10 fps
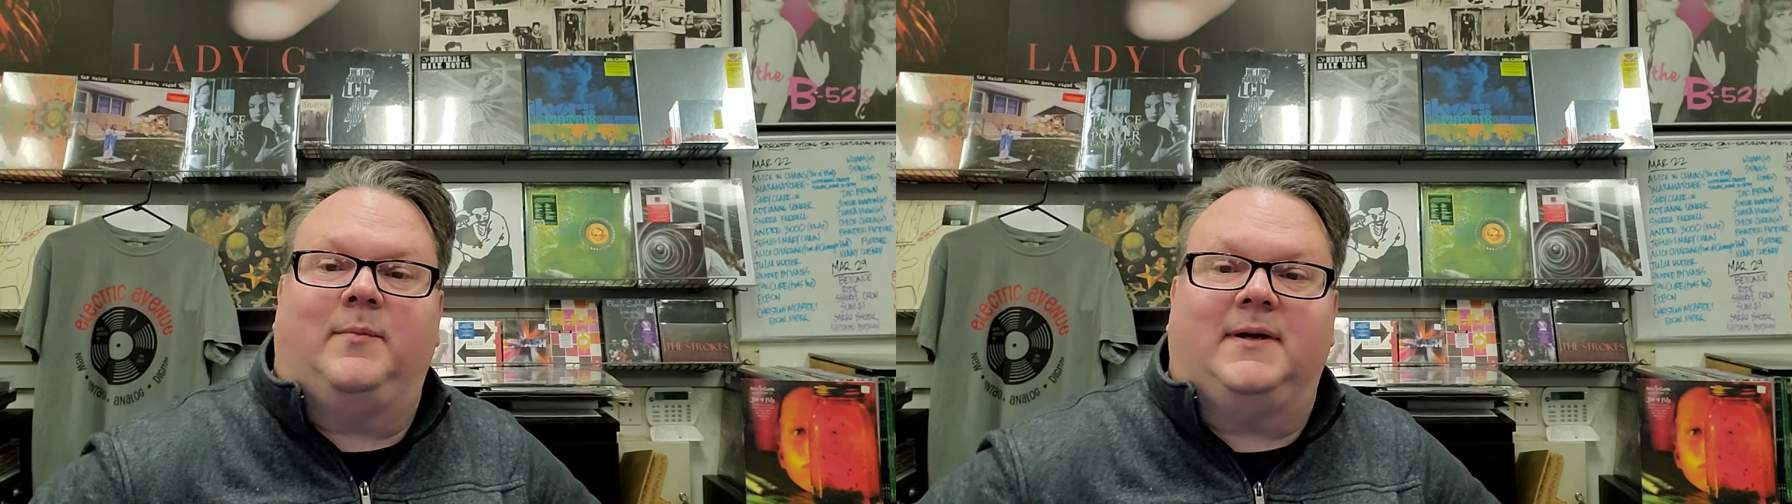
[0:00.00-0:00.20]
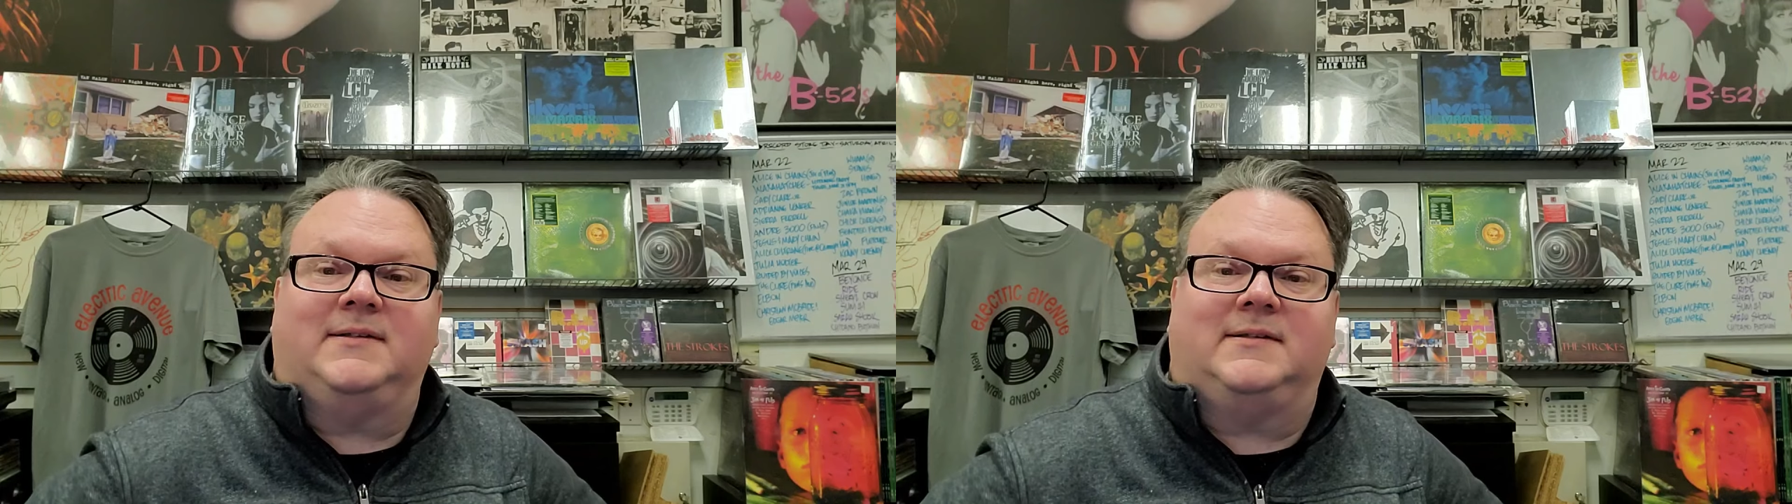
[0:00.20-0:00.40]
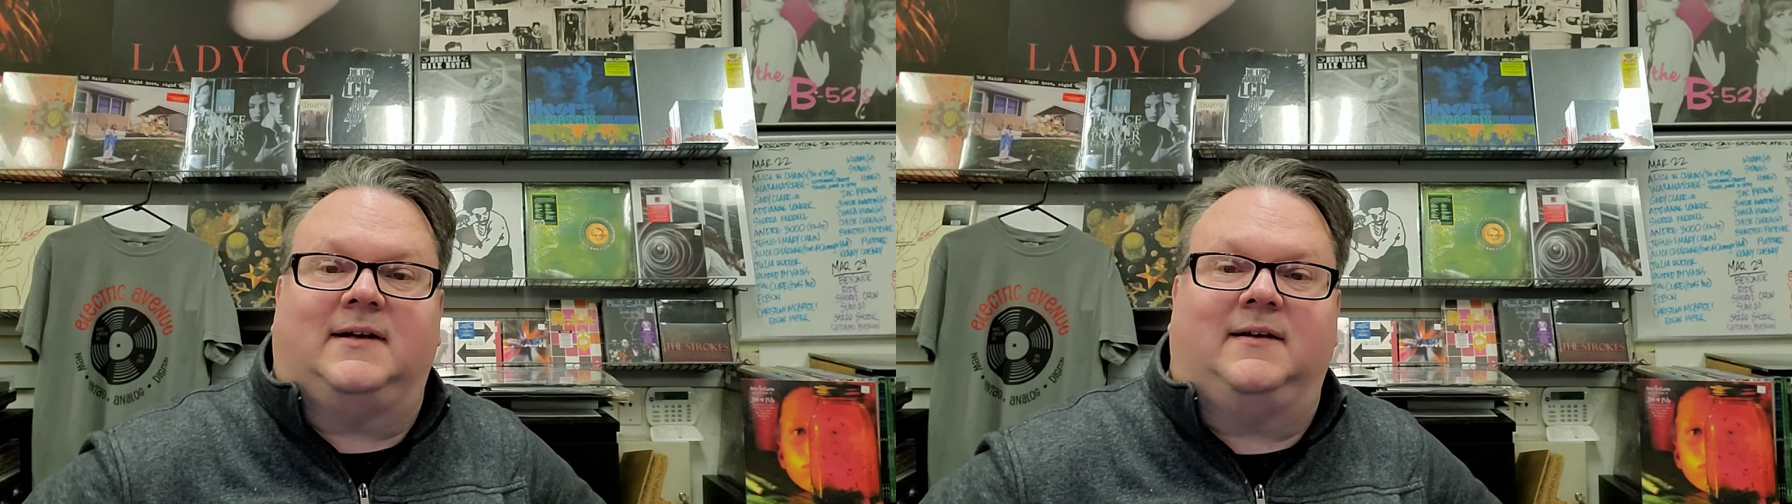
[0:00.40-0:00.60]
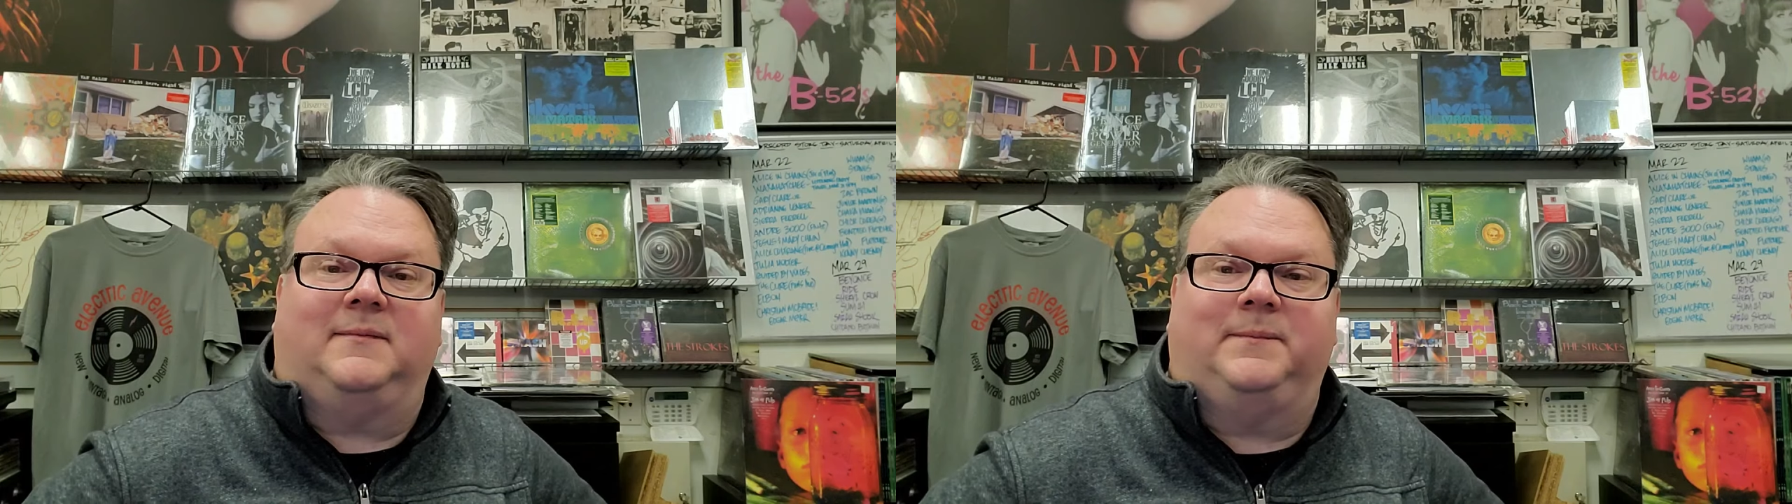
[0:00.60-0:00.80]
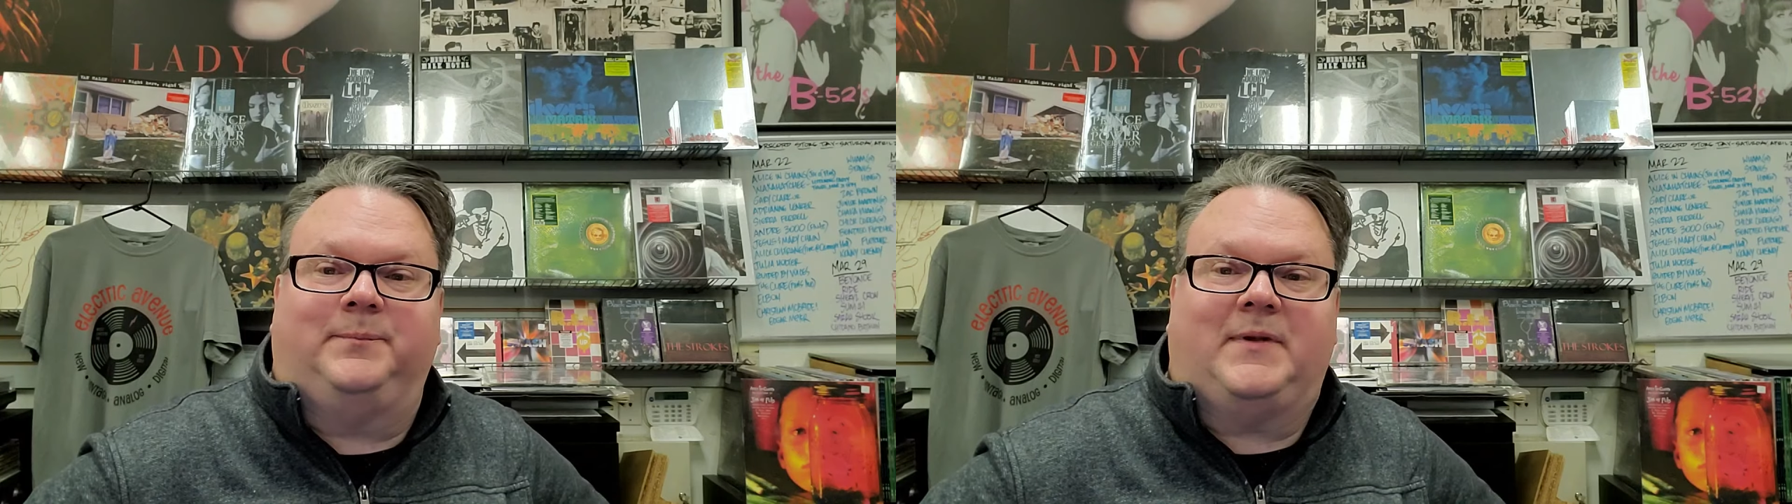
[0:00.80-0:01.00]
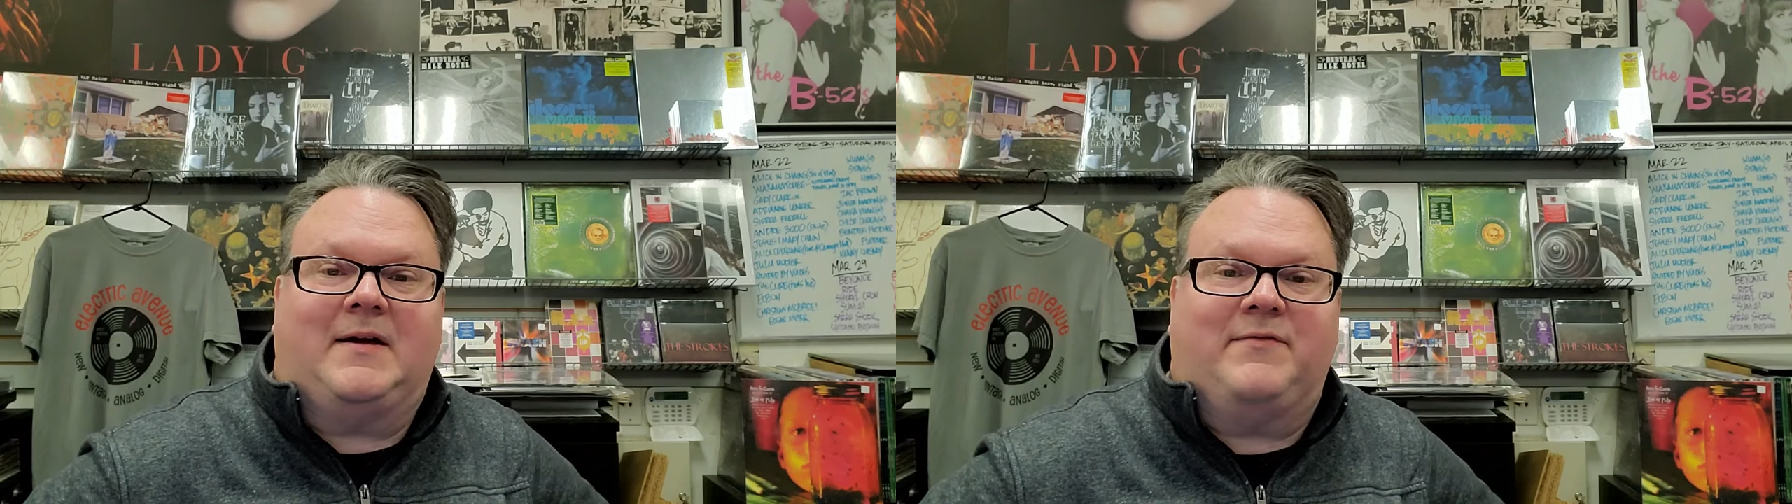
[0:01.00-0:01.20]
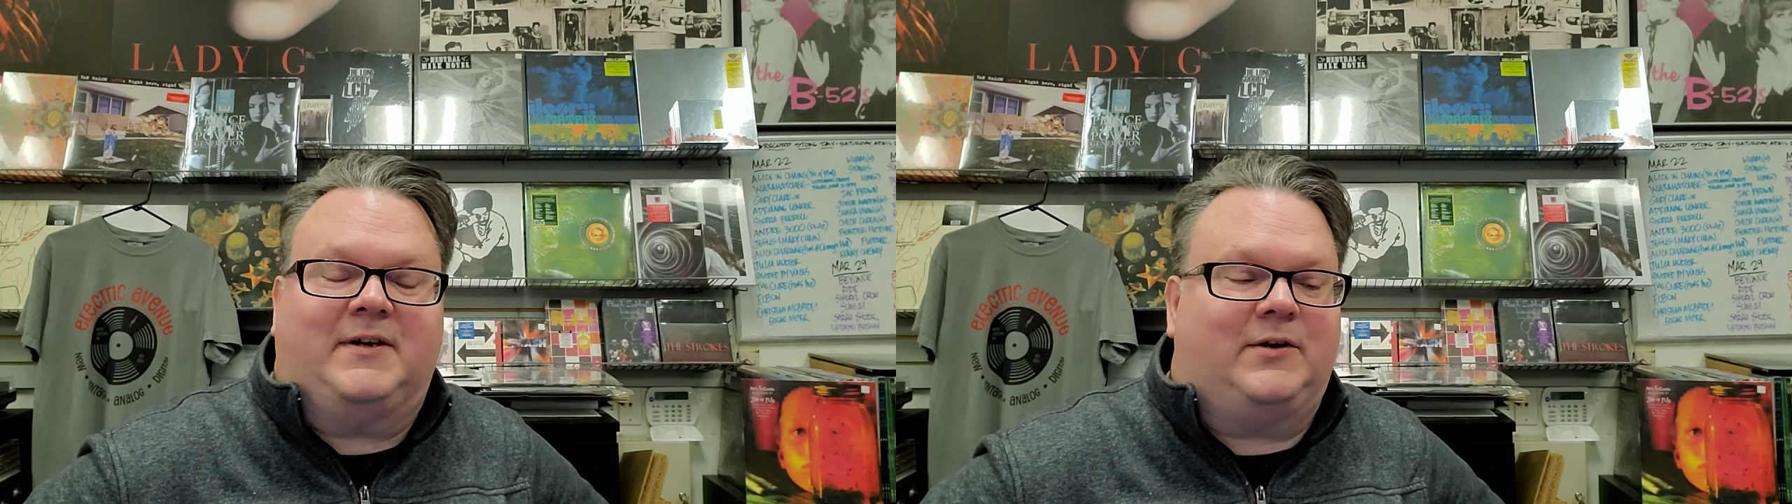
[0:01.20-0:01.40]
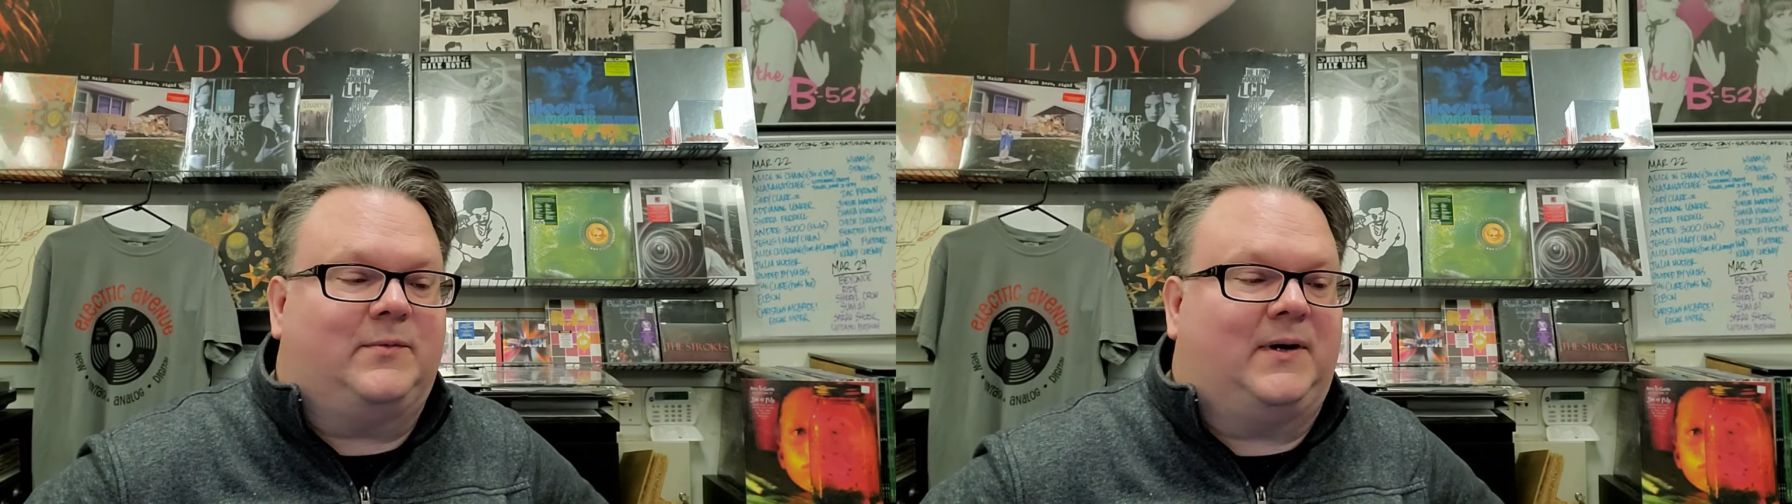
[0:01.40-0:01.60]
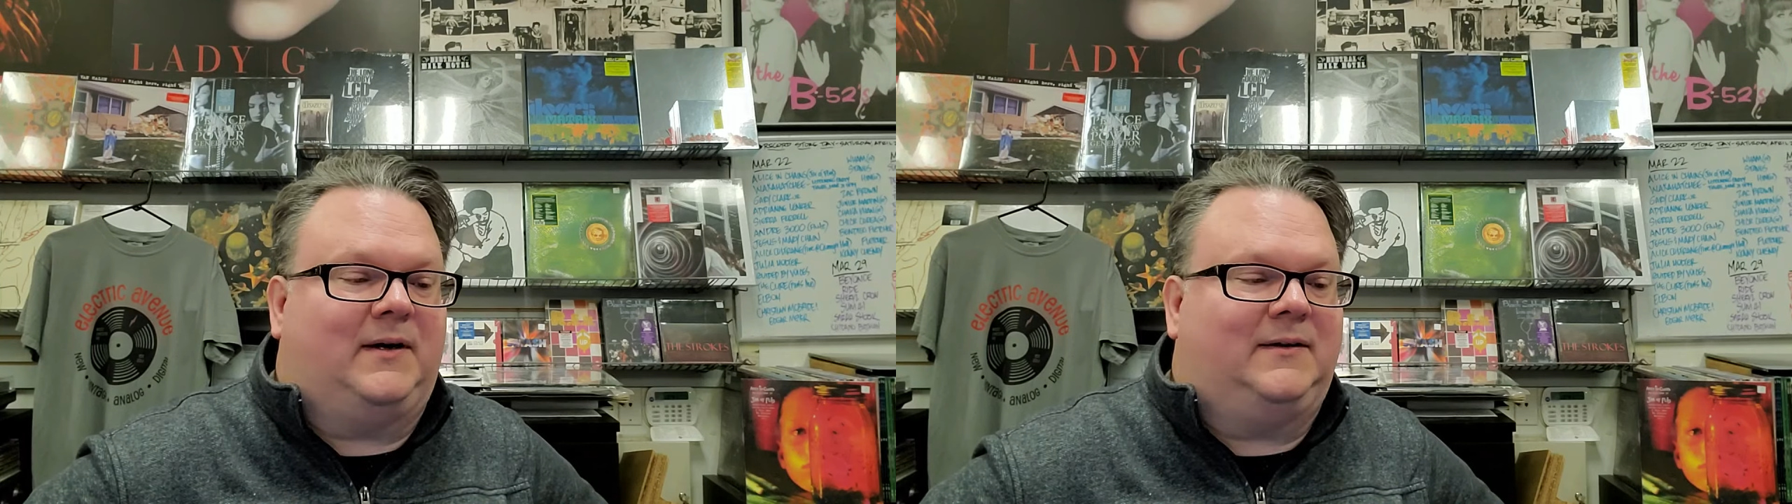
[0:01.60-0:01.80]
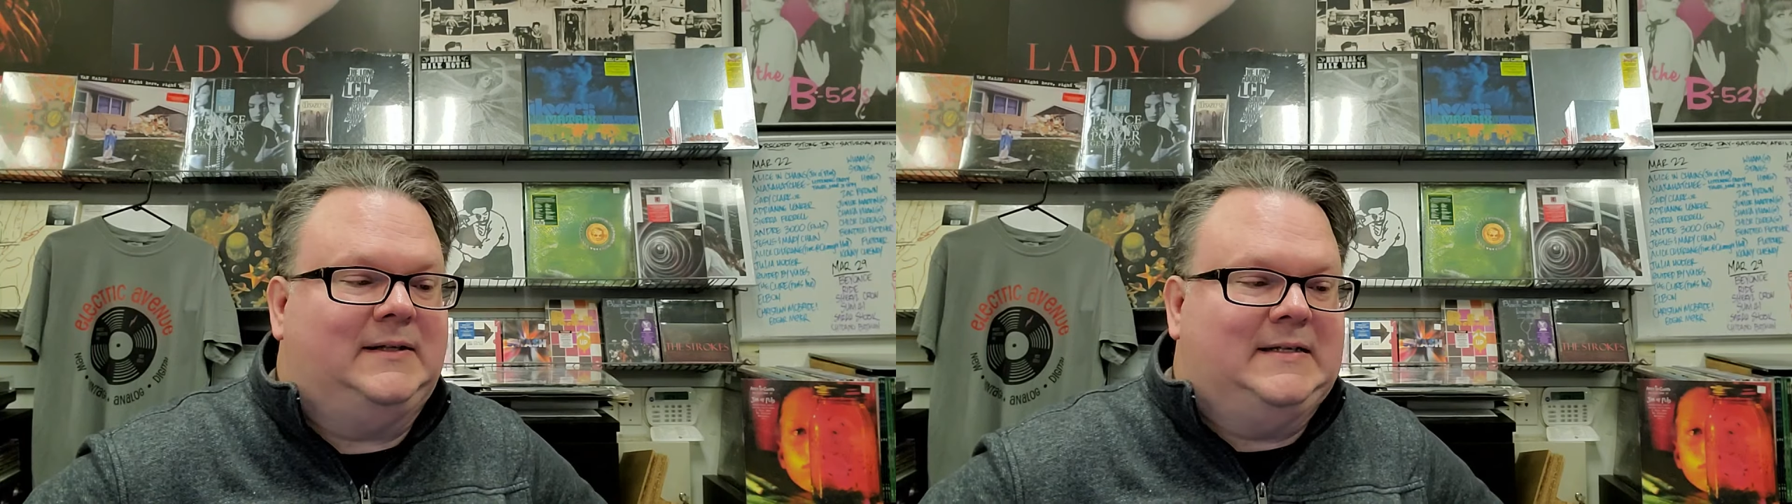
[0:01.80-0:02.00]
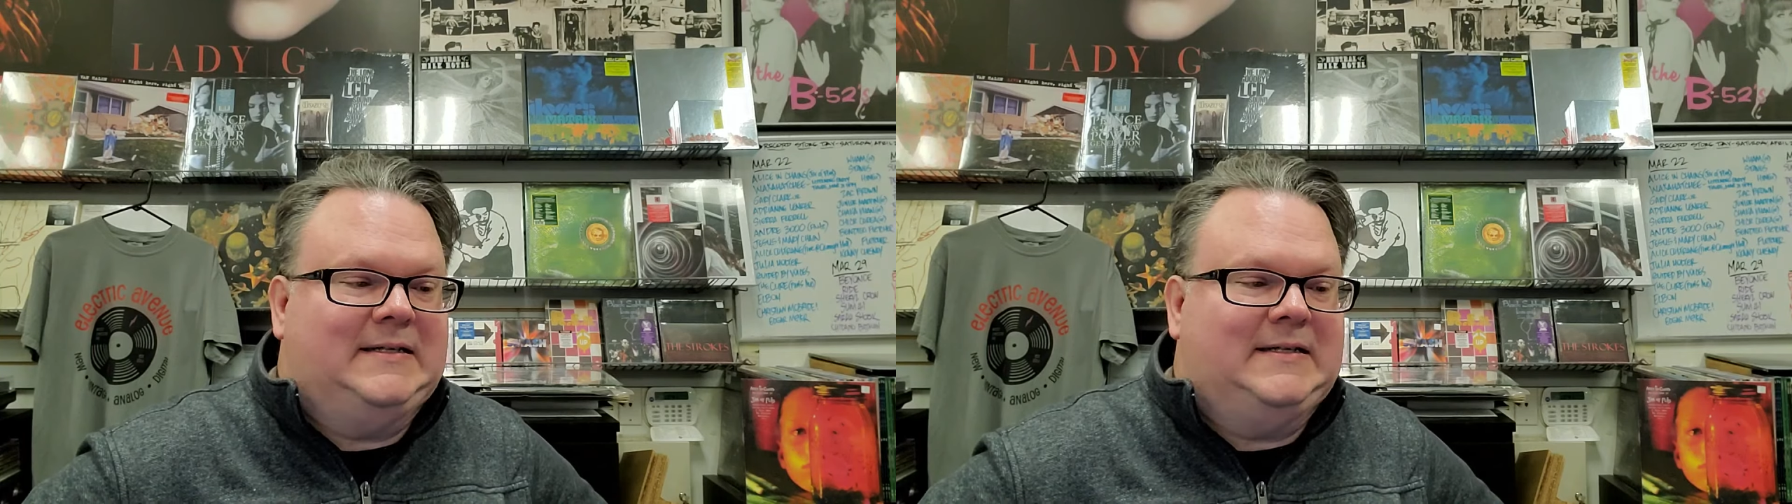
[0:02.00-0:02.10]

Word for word: but uh, I figured, well,